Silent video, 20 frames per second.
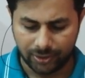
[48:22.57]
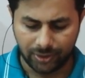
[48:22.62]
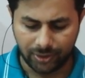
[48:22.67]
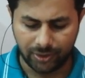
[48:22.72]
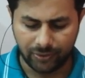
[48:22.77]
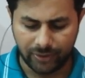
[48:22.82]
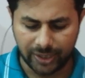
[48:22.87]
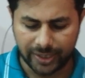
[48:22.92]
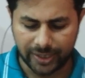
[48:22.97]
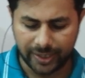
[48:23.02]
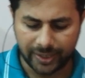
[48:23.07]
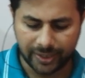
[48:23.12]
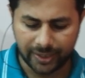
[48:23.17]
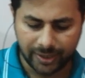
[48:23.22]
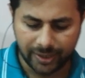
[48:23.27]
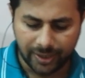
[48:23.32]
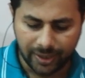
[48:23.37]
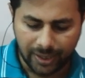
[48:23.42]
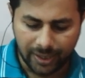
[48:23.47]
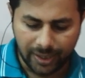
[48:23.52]
you will get
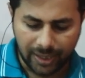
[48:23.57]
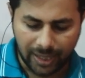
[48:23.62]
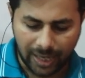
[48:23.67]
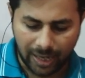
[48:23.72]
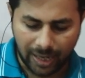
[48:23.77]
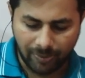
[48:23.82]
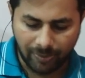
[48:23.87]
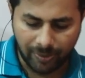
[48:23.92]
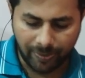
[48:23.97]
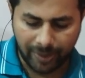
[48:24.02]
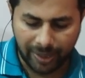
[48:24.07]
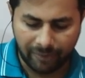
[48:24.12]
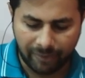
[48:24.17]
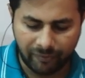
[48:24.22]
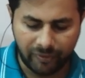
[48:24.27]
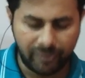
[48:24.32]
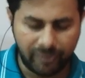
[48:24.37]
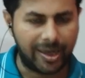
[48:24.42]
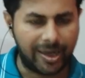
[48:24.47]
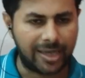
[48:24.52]
half of
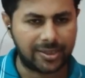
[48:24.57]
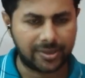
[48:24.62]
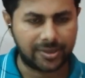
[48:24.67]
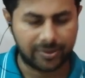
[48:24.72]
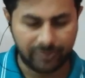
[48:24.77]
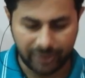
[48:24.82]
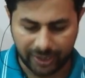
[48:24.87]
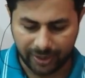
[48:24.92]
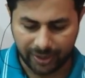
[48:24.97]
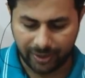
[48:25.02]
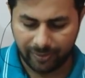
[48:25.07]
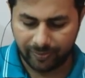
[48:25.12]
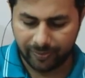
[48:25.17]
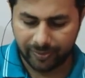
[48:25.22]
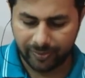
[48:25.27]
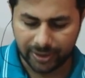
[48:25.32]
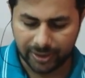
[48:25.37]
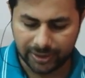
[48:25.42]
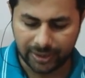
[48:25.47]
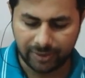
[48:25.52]
mv max square
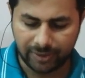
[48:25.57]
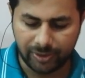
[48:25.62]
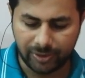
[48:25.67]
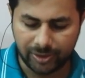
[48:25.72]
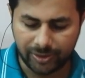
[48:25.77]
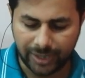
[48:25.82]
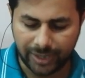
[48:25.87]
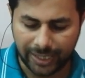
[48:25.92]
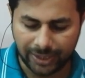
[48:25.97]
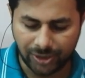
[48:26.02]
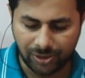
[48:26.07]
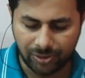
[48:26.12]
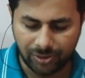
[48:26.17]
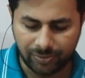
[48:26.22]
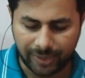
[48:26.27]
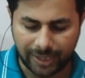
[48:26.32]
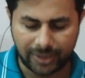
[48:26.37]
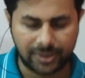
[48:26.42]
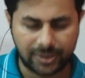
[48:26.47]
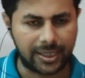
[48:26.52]
is equal to h nu
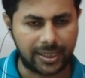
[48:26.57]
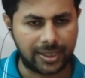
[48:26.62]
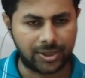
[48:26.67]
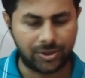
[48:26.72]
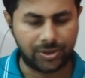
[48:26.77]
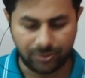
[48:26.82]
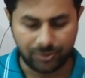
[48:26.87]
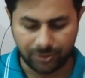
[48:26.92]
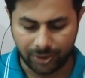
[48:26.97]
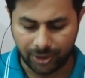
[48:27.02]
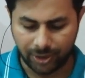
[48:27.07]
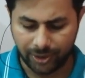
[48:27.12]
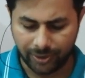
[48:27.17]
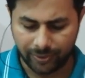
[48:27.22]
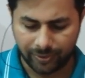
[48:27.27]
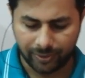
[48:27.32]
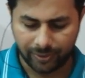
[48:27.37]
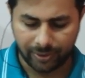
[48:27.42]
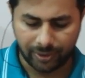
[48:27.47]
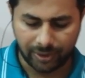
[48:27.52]
minus h nu naught,
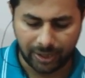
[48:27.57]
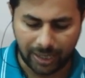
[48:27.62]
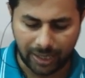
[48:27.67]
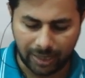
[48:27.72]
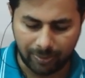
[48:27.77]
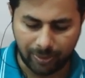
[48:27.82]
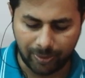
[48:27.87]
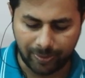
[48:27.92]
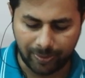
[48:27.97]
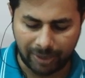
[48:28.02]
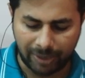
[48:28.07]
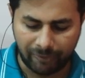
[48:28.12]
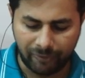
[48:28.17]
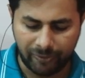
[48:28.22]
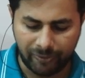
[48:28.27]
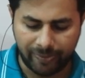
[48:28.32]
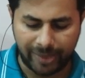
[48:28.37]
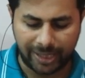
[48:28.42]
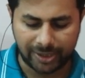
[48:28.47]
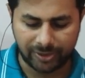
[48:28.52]
or half of mv
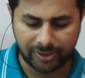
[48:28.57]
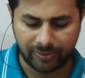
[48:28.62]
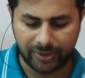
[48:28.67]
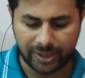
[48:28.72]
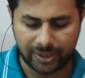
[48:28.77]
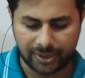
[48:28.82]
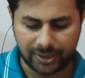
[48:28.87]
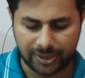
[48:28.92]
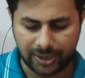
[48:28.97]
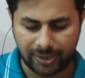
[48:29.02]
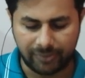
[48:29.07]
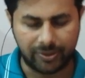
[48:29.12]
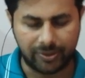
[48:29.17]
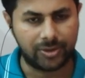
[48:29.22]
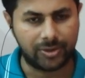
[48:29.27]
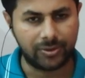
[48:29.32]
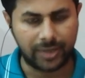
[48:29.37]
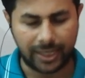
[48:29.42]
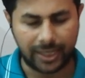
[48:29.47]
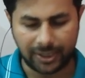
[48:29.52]
max square is equal
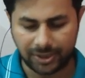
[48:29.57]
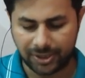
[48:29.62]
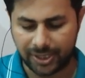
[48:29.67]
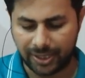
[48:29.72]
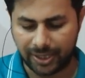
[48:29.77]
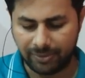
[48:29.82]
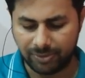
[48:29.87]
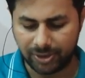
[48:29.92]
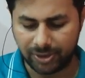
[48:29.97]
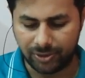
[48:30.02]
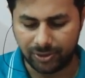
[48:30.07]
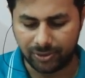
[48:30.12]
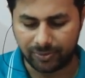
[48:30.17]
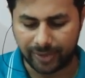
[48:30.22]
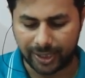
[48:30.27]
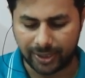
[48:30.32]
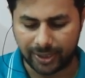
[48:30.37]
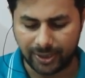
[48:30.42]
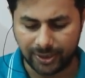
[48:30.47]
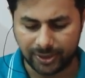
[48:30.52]
to h times nu
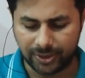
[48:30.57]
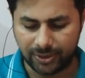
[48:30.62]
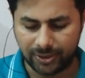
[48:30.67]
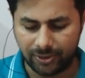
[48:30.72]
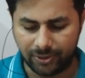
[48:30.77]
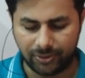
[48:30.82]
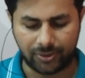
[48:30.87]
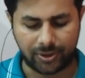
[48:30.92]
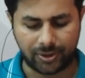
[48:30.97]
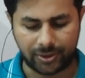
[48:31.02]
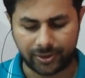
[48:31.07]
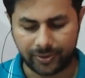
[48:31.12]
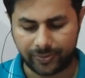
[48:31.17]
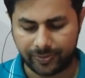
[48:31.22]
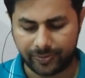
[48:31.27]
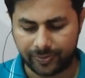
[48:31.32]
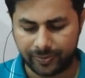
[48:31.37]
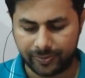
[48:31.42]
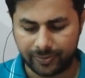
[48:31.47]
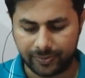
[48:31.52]
minus nu naught.
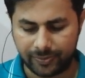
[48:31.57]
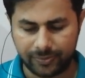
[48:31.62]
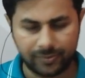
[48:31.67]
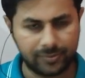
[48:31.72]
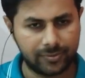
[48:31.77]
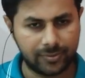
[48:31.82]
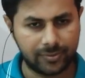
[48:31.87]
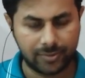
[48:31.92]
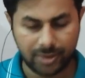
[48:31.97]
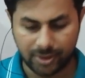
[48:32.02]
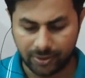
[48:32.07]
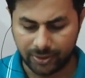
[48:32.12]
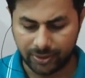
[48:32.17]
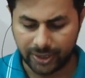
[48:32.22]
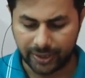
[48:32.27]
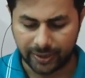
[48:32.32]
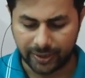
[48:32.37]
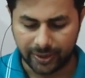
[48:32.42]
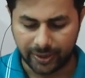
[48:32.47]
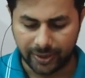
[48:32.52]
Okay,